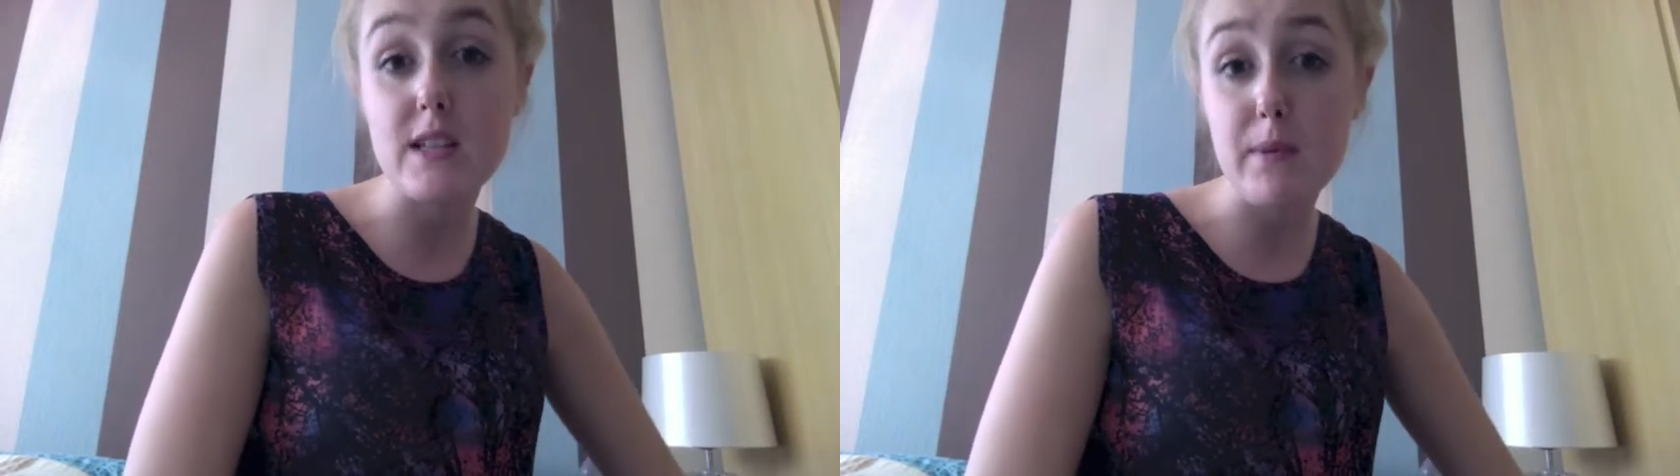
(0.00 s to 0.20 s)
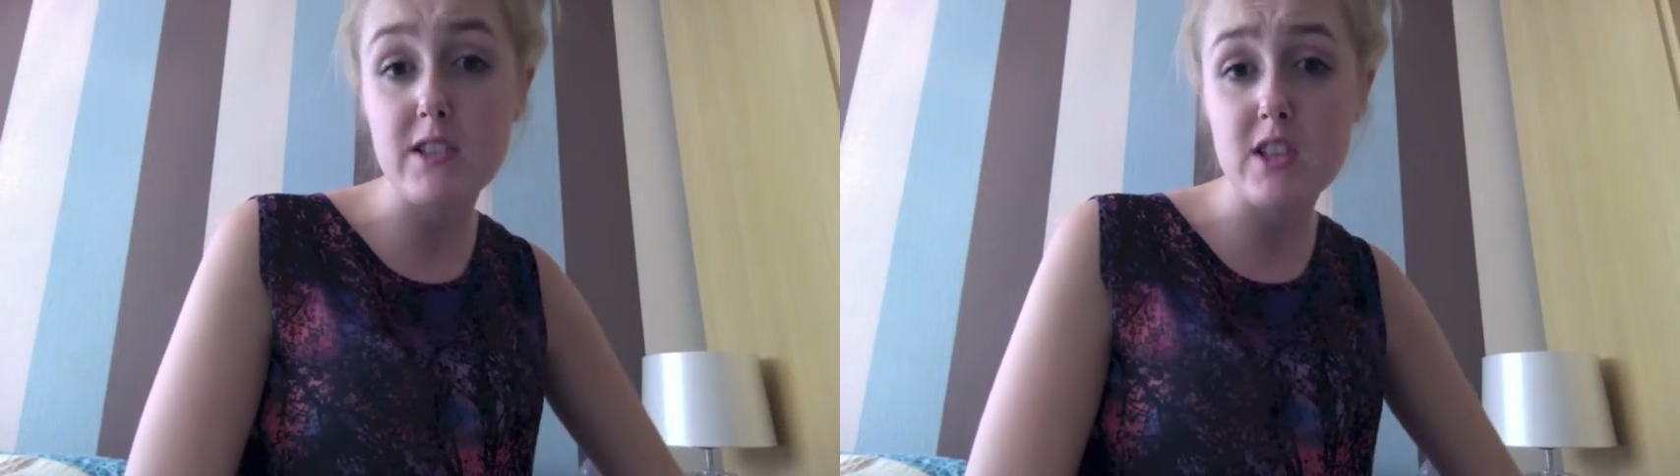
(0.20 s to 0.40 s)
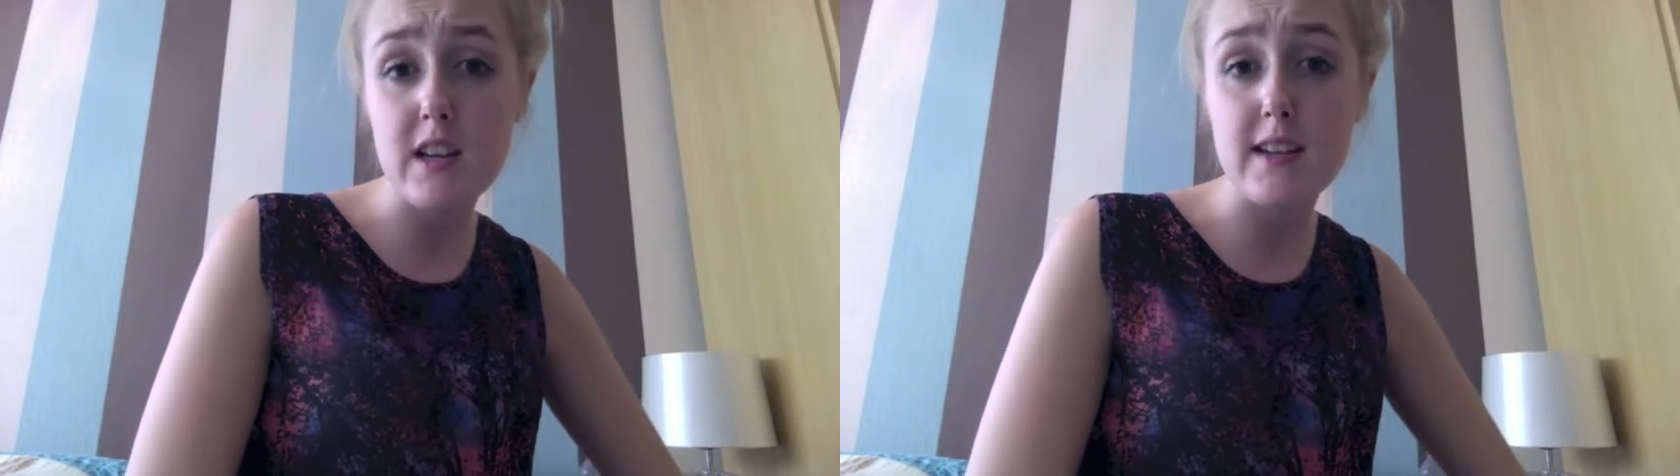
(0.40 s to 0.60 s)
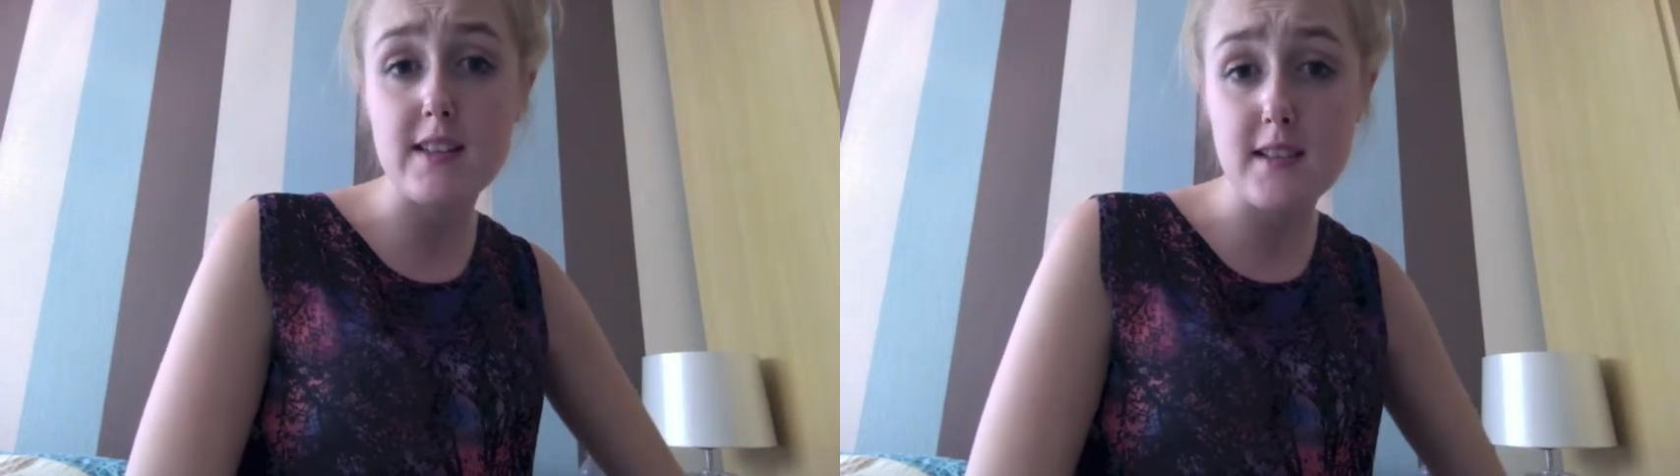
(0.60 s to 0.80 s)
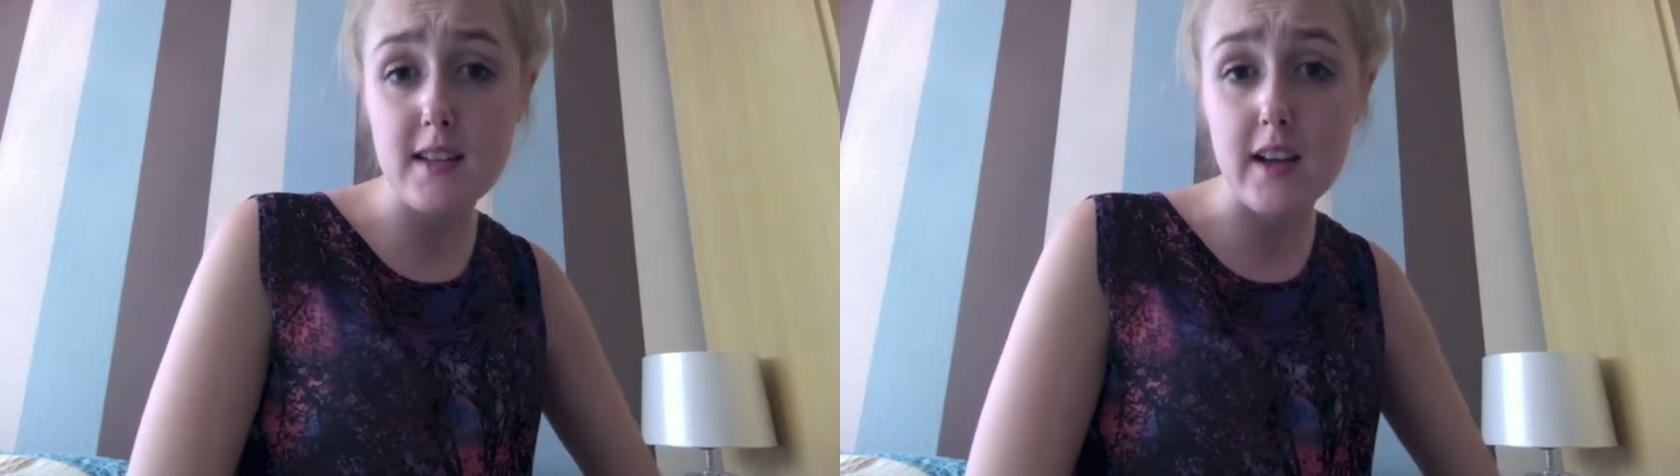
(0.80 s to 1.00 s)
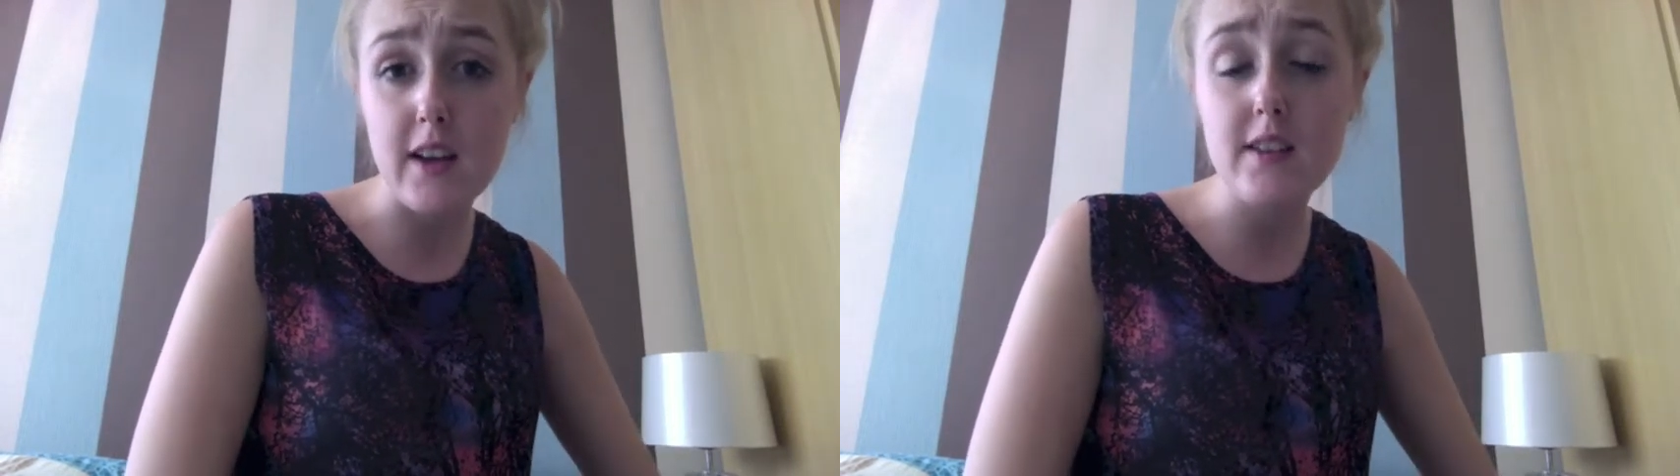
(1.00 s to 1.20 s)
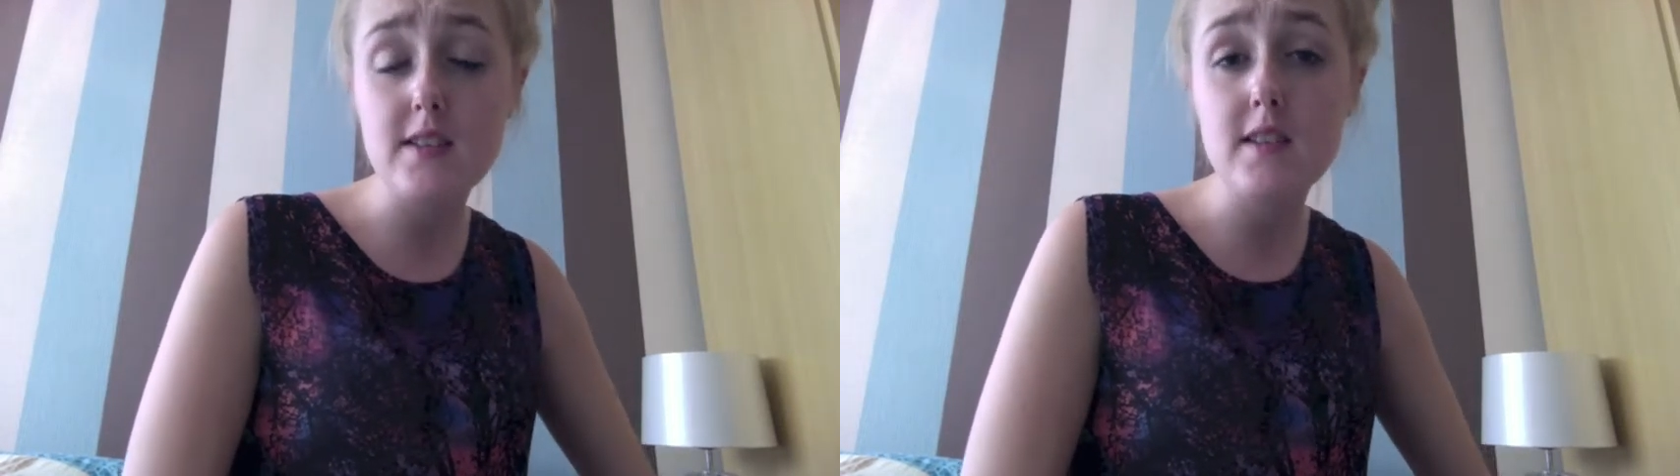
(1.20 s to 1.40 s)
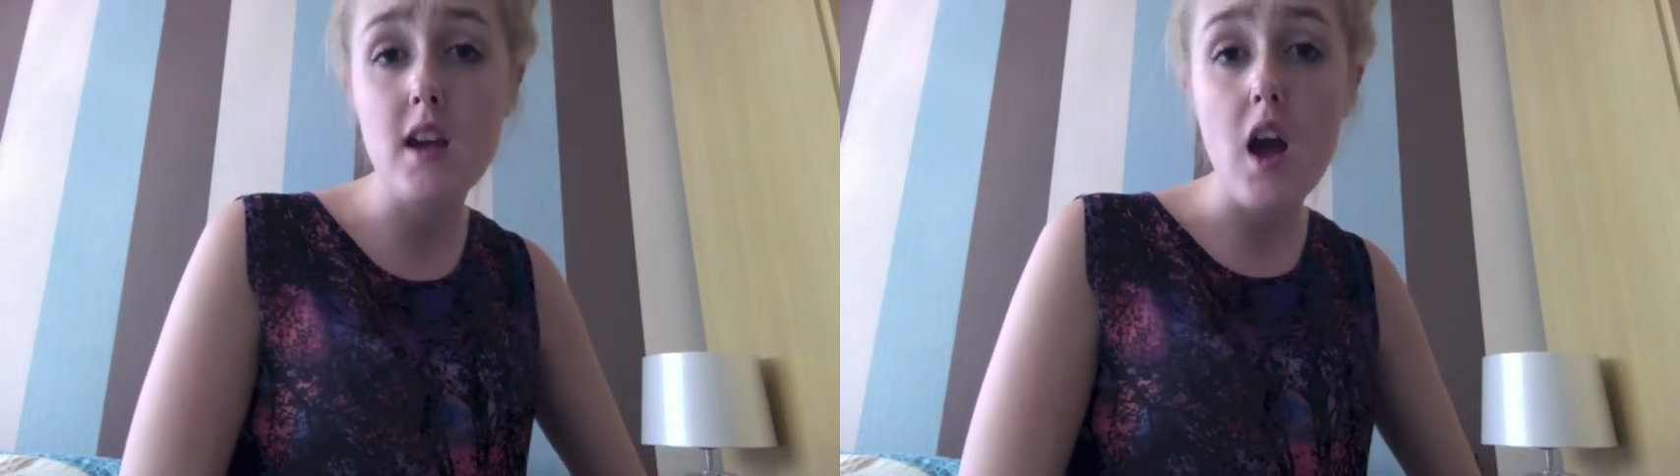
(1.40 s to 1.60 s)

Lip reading: especially in Insidious,